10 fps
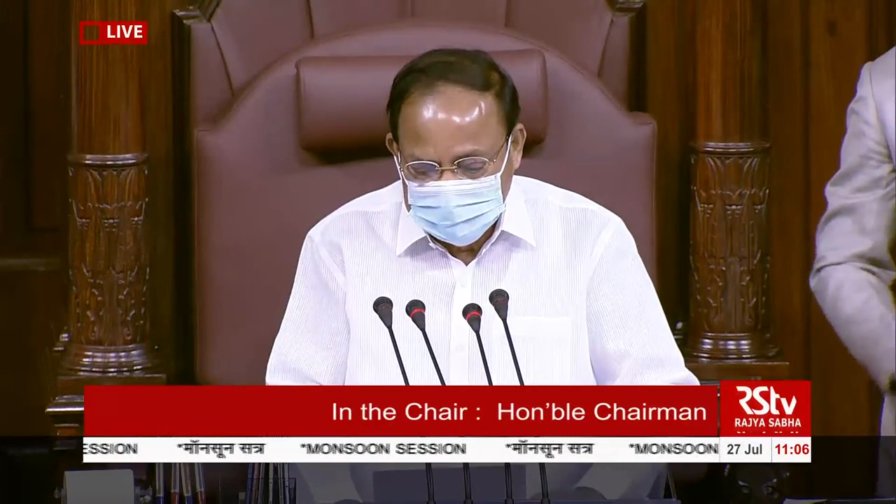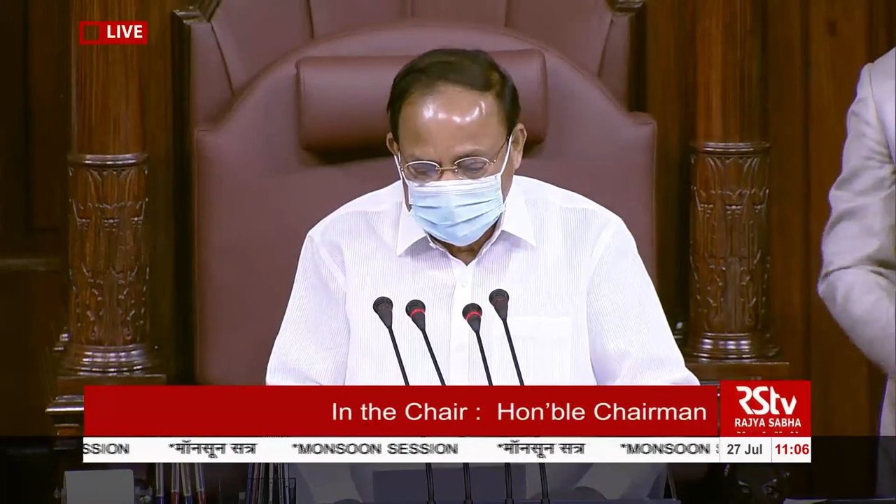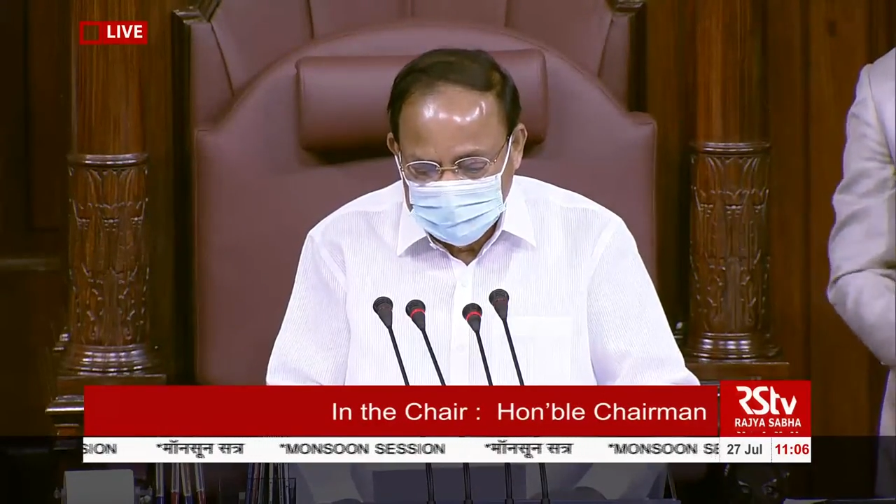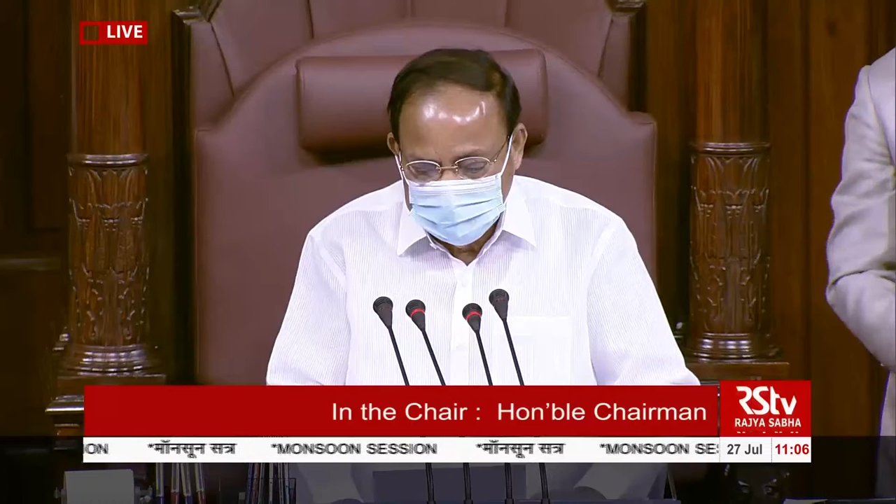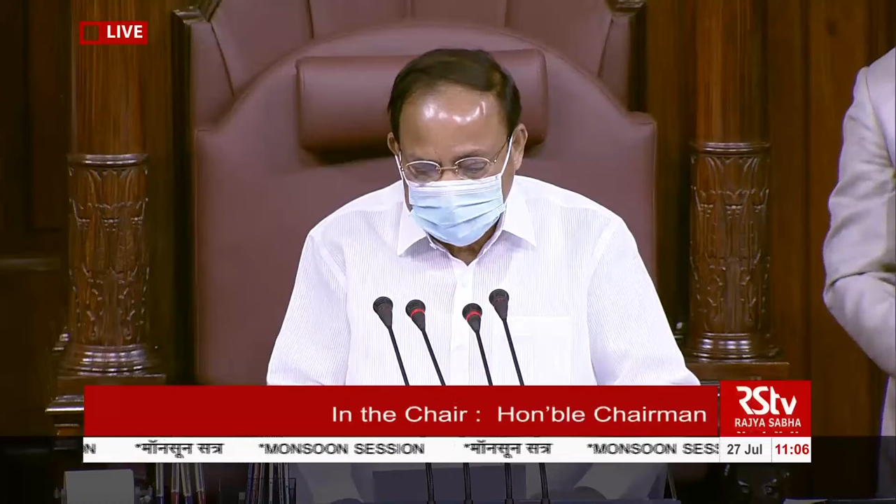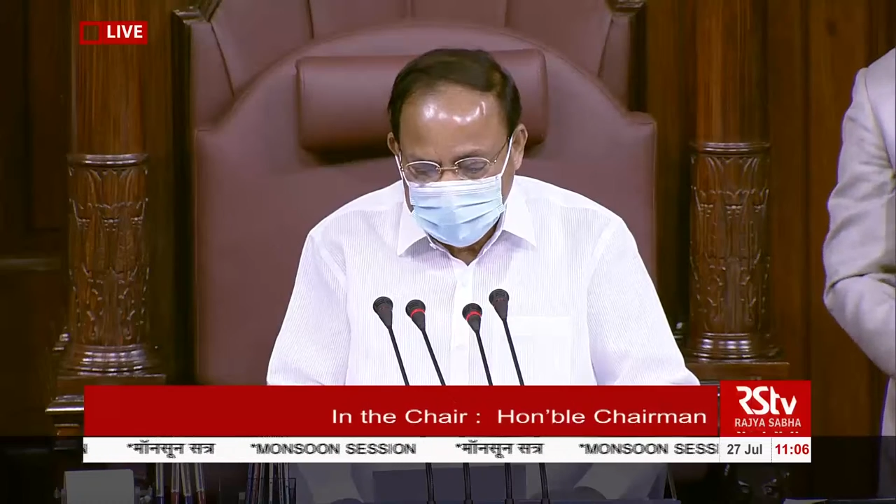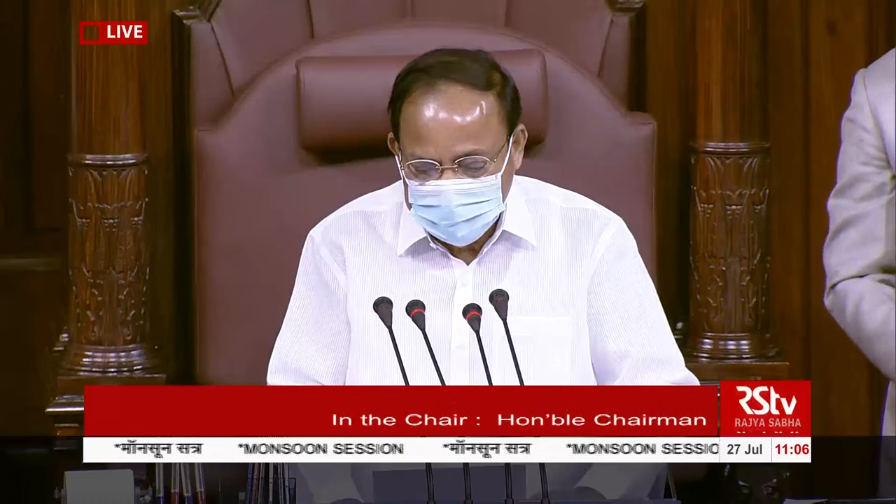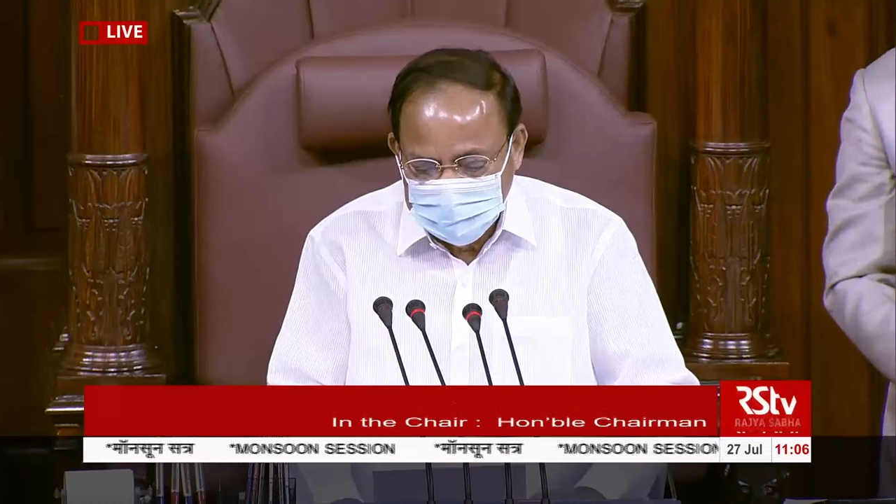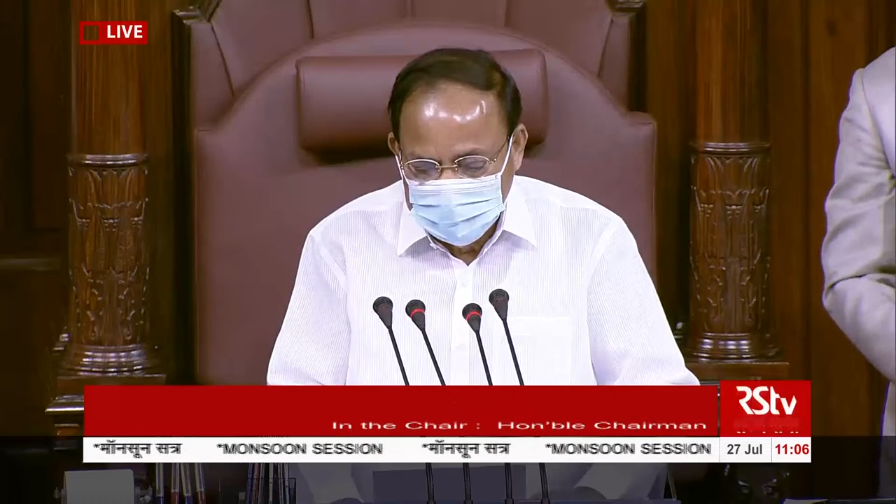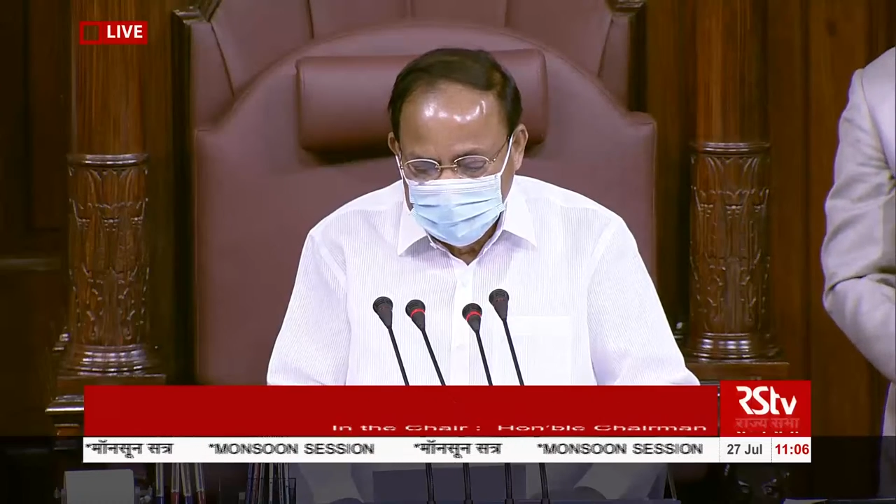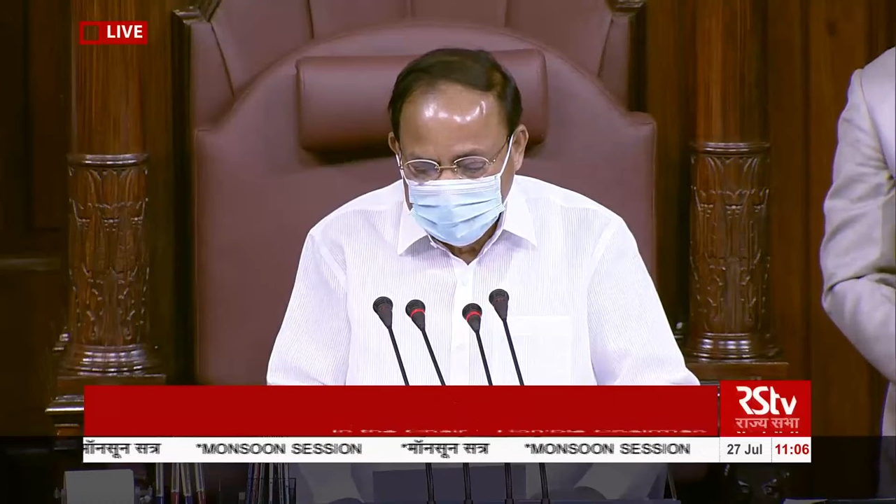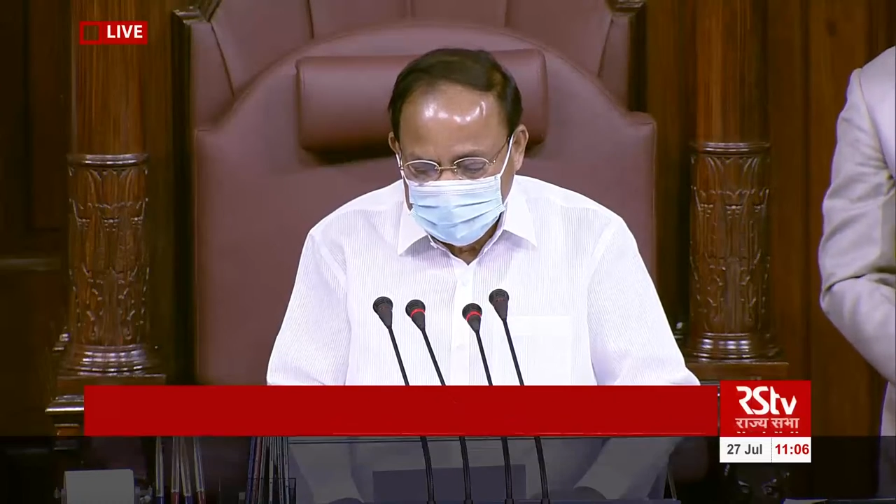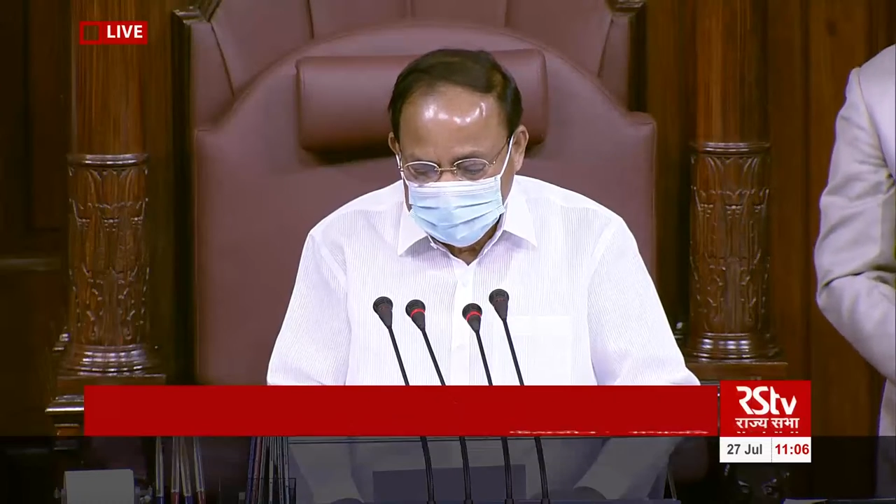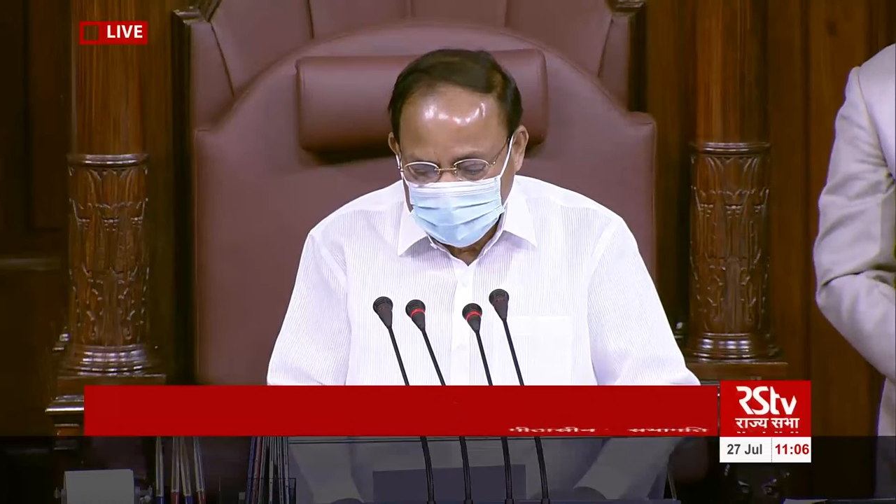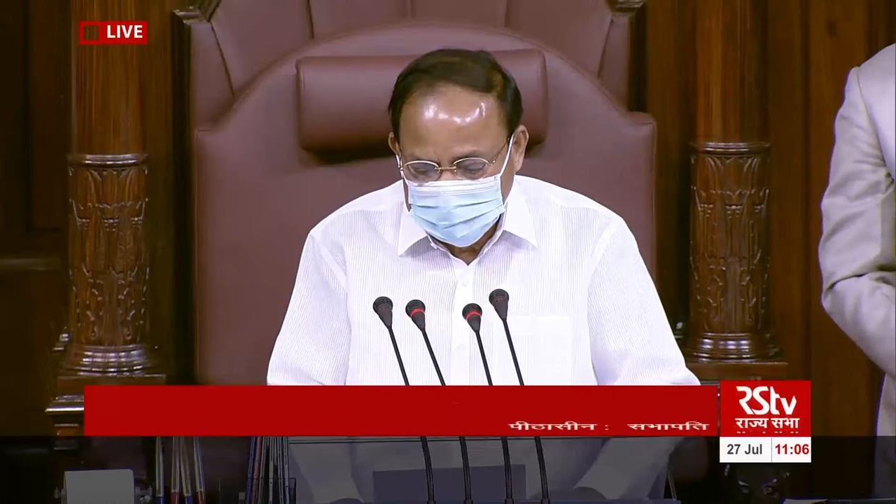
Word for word: At the same time,